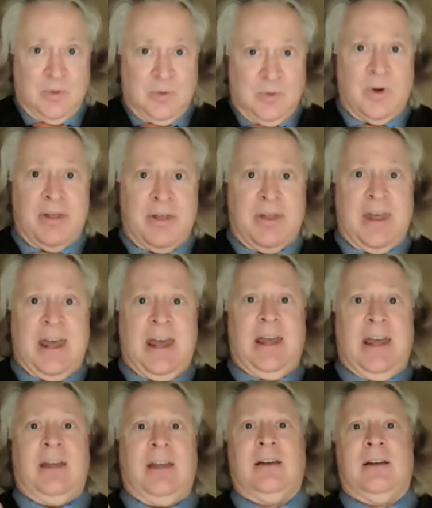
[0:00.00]
with
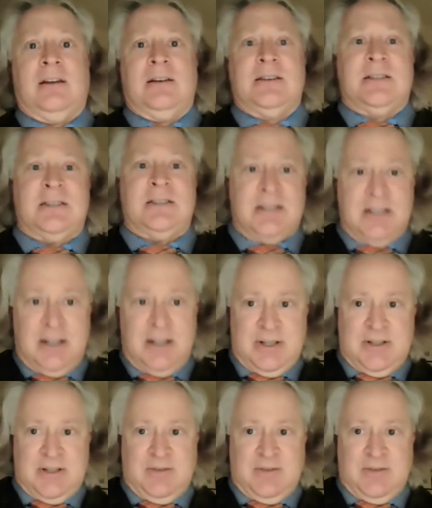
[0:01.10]
a series